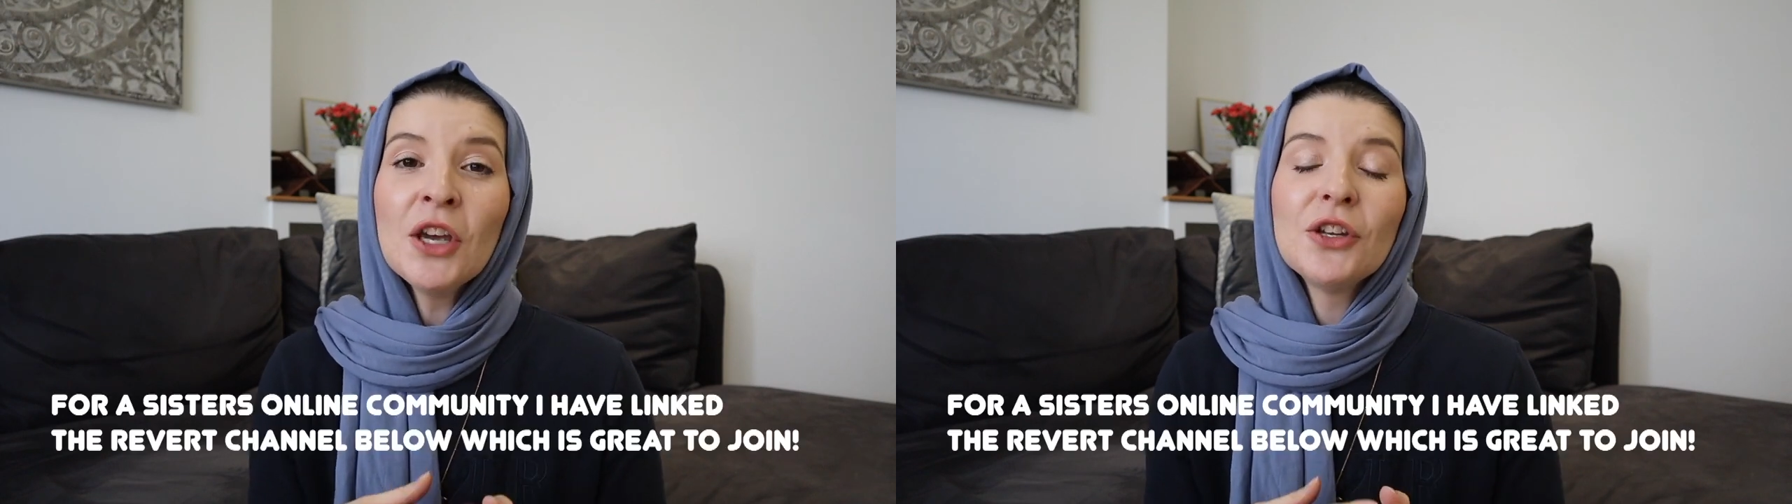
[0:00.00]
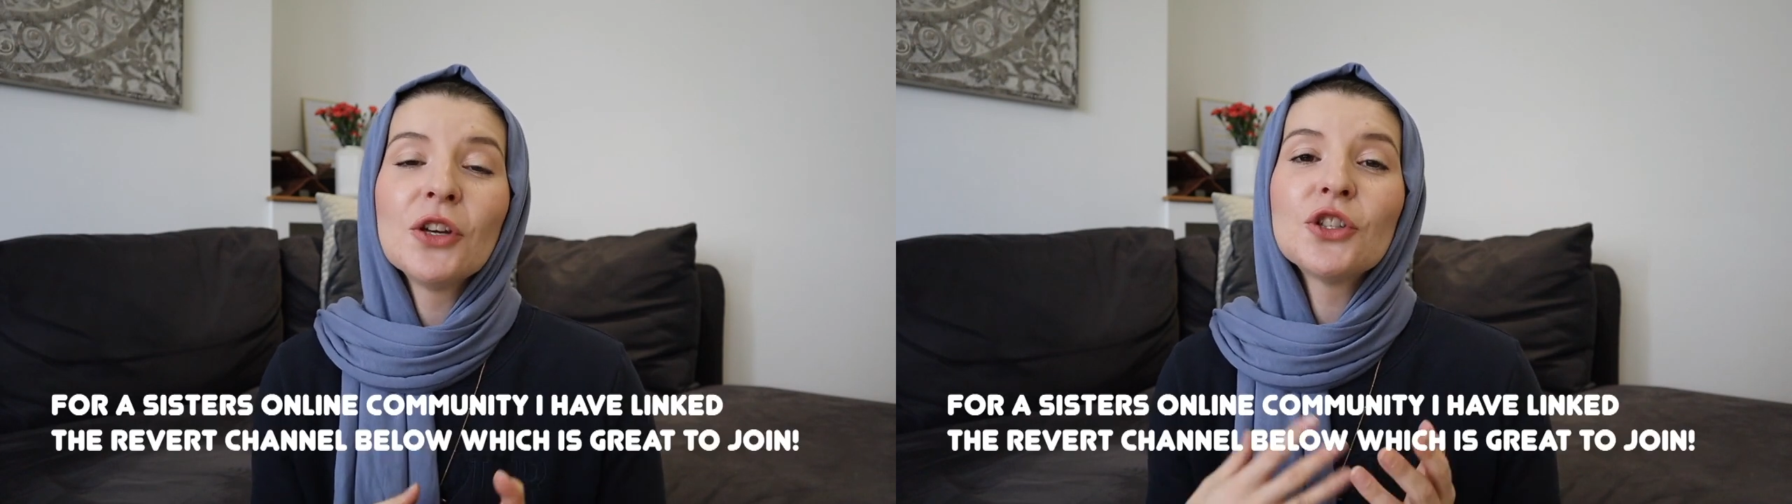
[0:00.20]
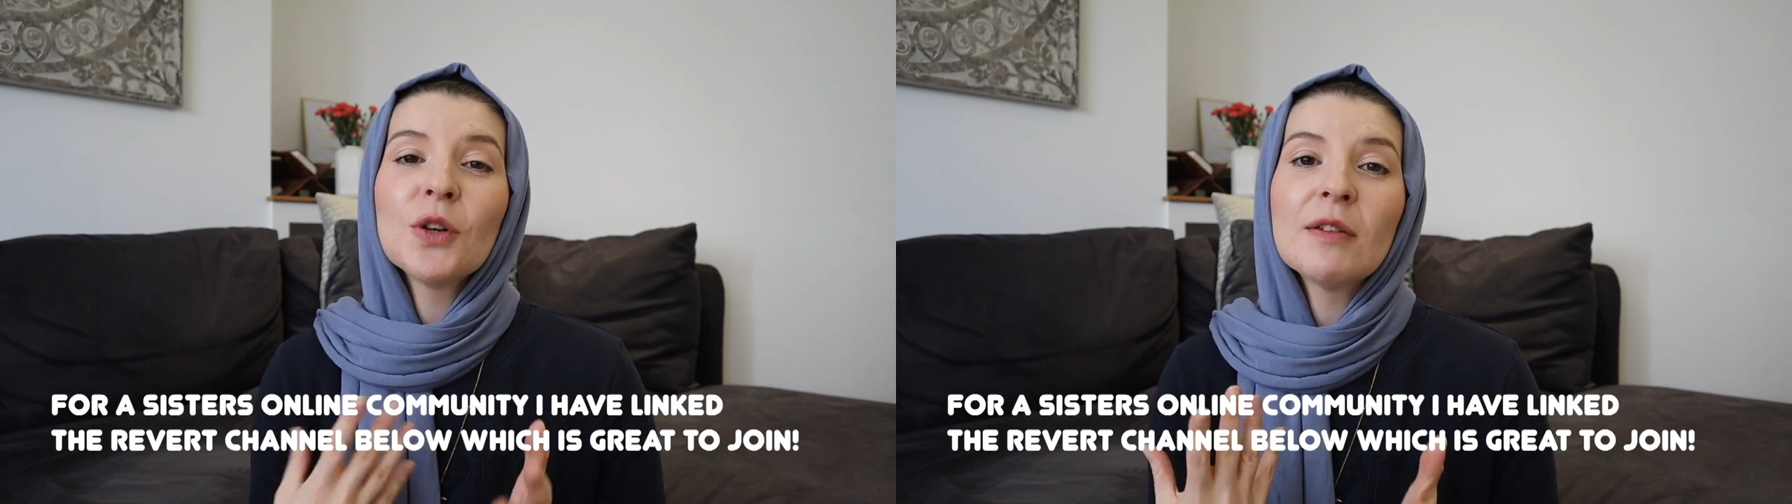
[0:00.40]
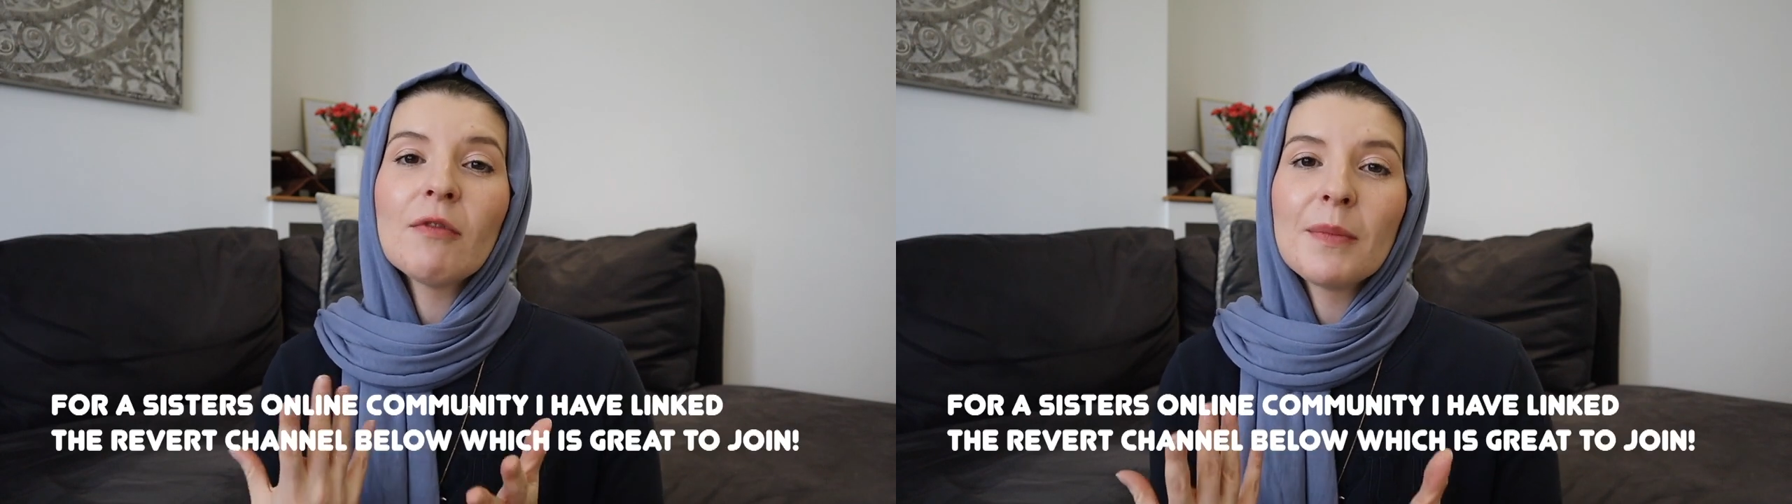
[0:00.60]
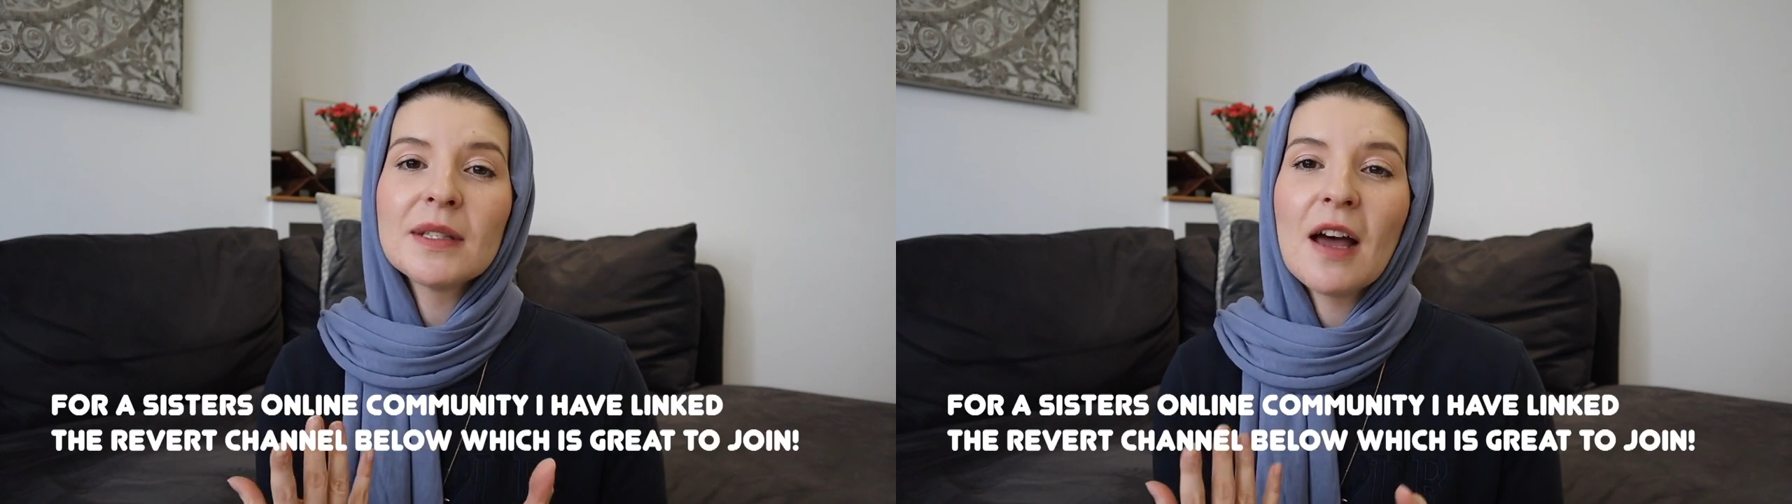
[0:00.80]
you know, during
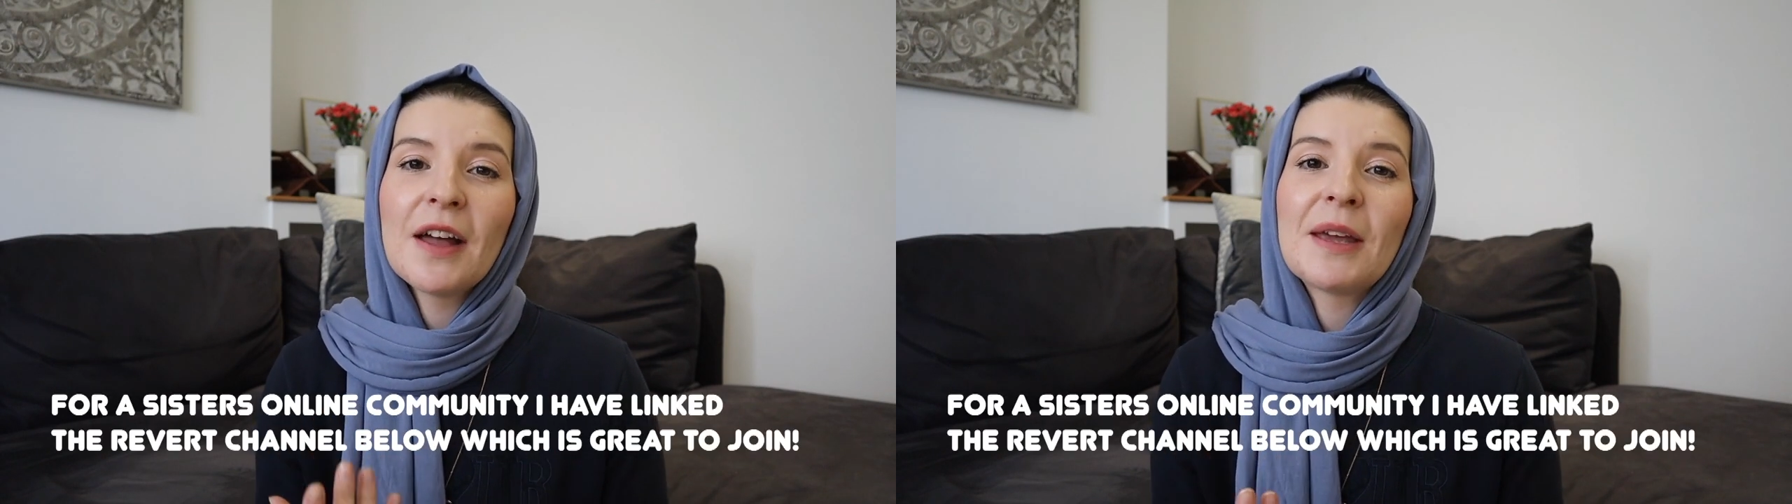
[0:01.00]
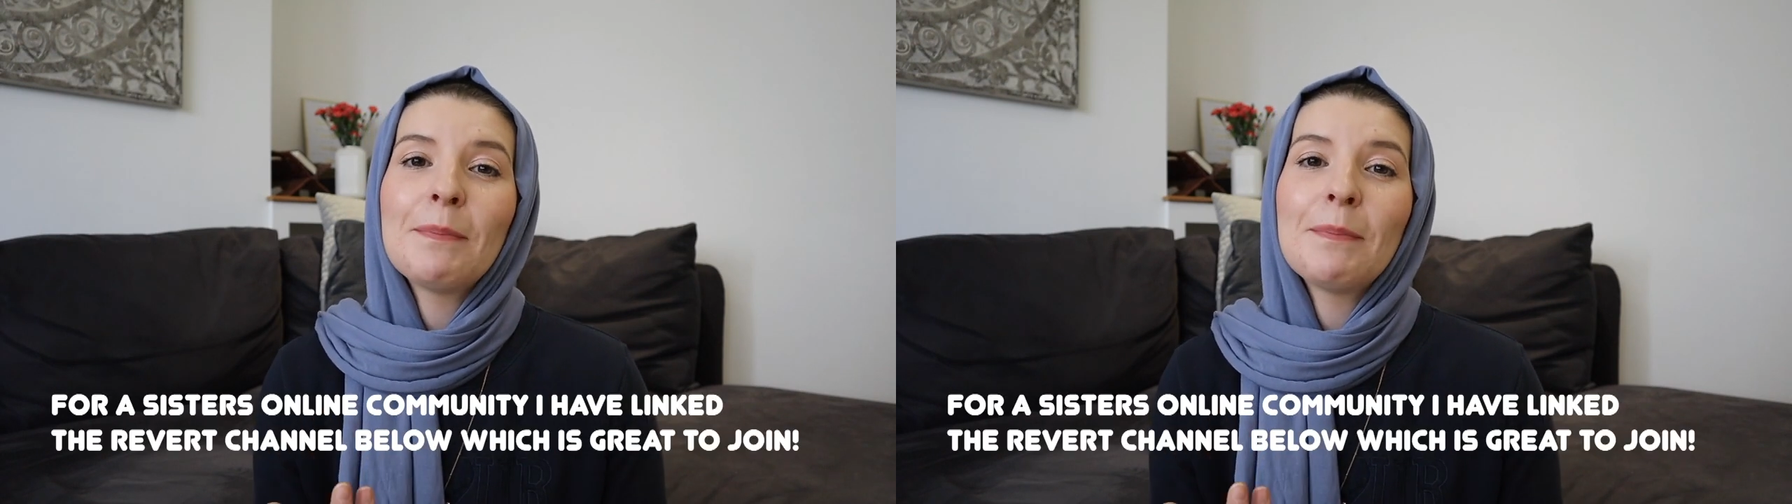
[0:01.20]
Ramadan,